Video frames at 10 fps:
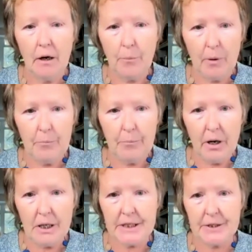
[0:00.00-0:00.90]
are
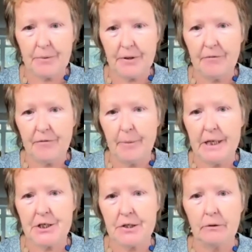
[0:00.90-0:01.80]
bombarded with
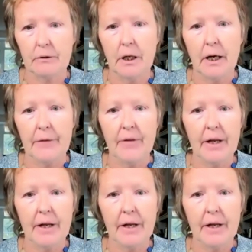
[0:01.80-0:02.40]
information online.